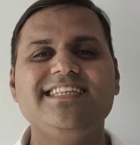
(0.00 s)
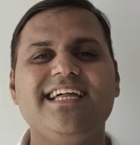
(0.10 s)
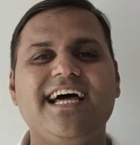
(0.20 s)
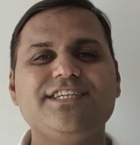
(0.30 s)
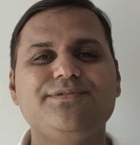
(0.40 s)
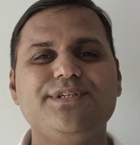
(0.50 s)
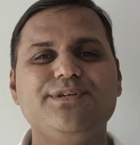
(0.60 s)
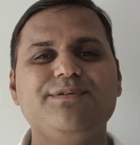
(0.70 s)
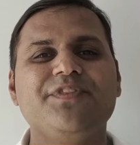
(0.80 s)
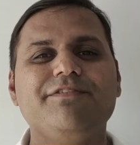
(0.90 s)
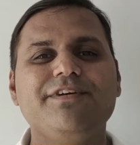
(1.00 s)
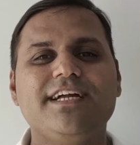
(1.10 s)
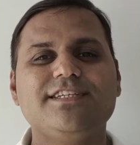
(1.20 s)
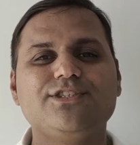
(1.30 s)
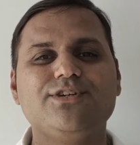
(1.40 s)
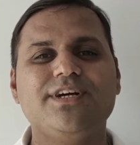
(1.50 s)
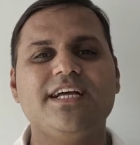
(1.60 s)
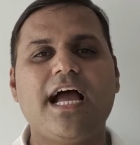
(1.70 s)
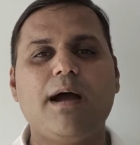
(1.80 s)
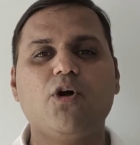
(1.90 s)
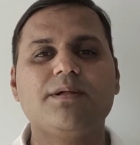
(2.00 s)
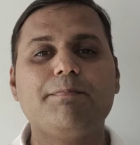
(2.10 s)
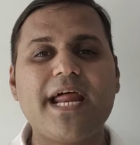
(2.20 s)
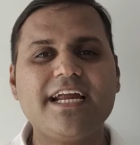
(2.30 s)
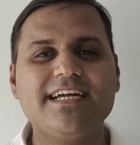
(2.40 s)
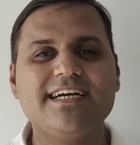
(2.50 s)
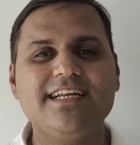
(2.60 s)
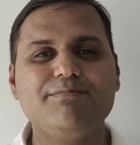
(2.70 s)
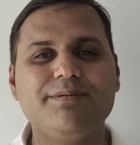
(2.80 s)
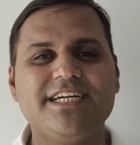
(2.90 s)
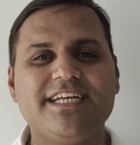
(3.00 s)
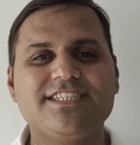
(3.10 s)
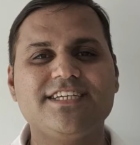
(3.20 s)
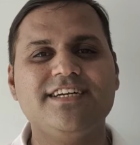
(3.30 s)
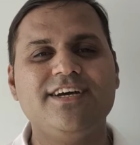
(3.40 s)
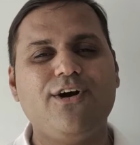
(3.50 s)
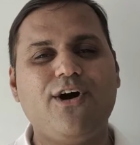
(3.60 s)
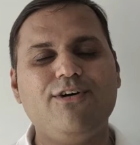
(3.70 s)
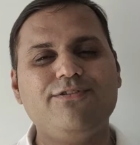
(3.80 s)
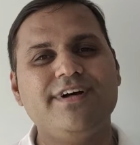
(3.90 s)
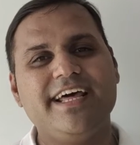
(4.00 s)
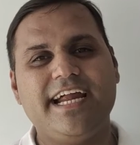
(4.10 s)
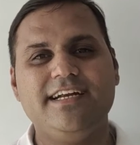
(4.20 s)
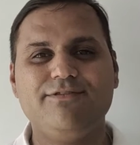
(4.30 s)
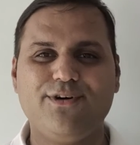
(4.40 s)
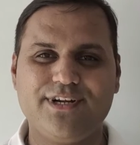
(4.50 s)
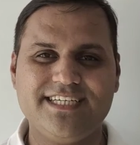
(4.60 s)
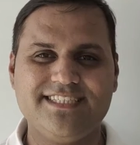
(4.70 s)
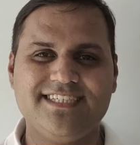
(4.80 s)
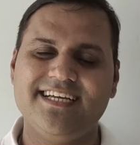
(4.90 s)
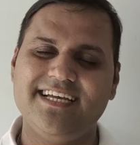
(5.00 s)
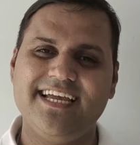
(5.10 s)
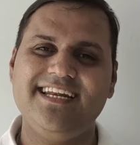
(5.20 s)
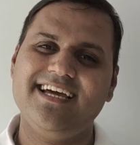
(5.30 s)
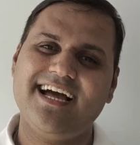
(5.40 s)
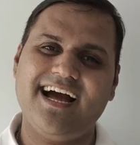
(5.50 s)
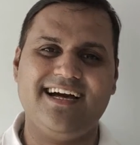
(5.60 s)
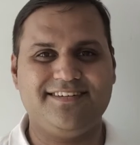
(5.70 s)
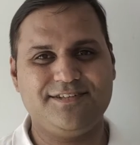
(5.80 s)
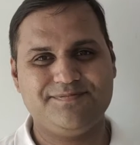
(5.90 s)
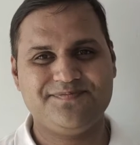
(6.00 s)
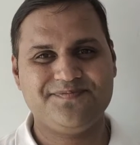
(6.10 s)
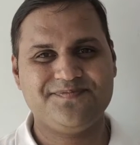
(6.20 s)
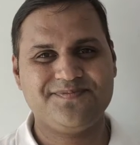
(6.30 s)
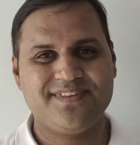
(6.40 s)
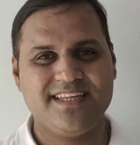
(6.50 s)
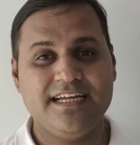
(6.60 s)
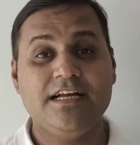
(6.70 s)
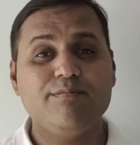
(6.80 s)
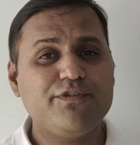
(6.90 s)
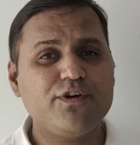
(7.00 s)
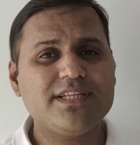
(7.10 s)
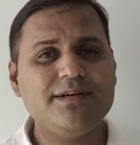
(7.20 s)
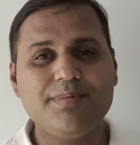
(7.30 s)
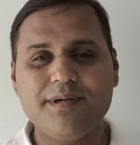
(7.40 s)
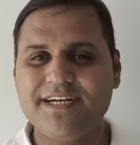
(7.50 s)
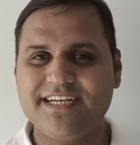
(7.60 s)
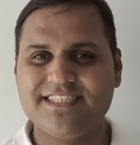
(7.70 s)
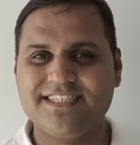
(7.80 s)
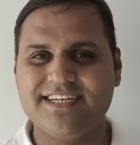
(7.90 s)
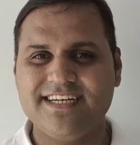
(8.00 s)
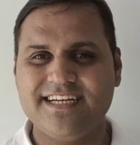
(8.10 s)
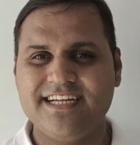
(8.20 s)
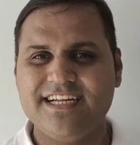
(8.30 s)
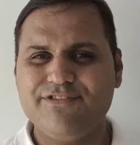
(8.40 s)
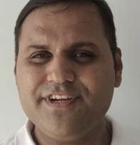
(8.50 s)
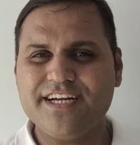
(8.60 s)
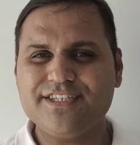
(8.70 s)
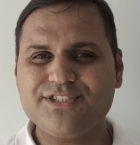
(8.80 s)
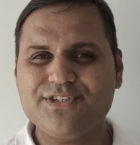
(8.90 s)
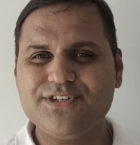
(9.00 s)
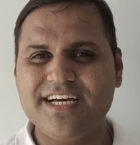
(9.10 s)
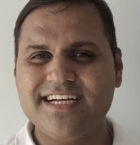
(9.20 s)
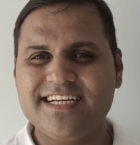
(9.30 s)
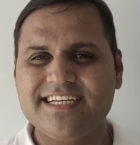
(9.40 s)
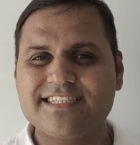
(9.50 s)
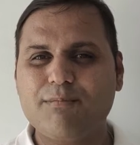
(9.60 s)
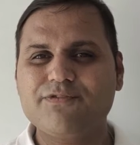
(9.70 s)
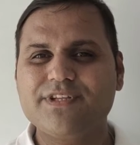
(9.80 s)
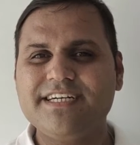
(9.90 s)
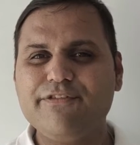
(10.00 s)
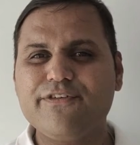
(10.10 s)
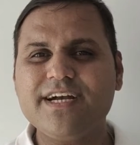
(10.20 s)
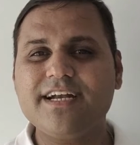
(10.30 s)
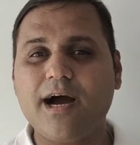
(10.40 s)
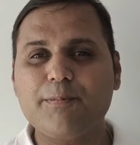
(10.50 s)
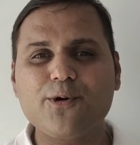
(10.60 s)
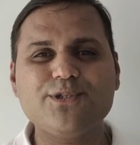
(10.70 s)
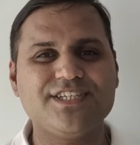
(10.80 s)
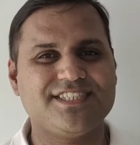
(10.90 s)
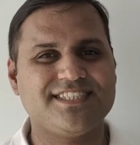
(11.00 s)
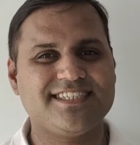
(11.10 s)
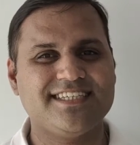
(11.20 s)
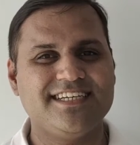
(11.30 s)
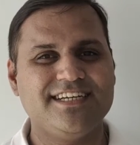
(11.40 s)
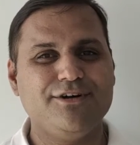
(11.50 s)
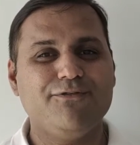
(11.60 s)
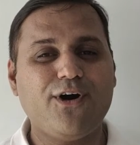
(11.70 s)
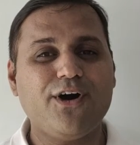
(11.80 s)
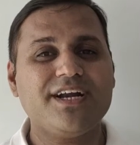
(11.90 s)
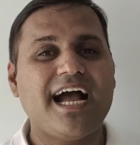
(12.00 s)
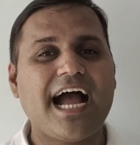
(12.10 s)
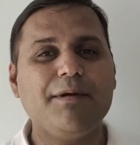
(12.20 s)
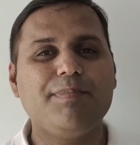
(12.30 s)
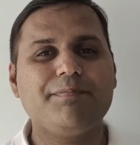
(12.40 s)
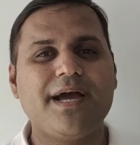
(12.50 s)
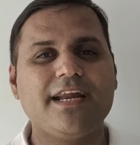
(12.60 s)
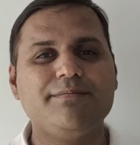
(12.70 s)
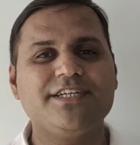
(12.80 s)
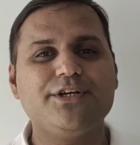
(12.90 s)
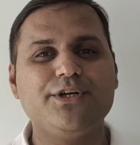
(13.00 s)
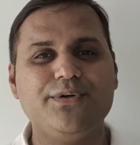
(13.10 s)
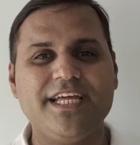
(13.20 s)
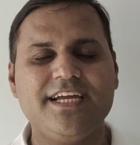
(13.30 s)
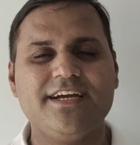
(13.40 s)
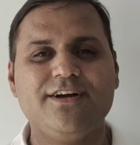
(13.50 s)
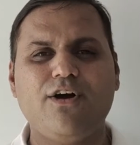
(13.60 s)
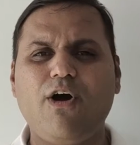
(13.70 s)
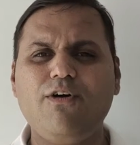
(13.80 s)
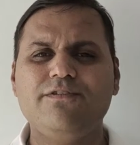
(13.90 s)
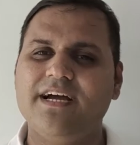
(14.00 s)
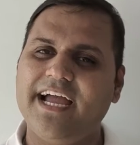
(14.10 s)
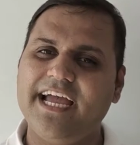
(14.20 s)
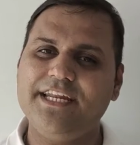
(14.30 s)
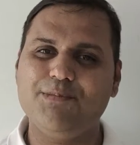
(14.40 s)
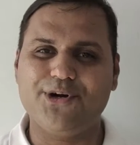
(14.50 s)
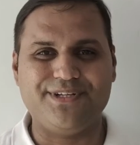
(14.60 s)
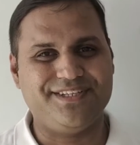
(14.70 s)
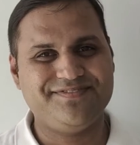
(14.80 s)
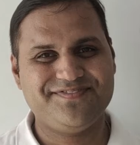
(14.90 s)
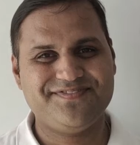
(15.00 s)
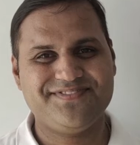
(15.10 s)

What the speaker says: In the last video, we understood about the practical implementation of random forest in R. Before the implementation, we understood some of the different approaches for hyperparameter tuning of any model.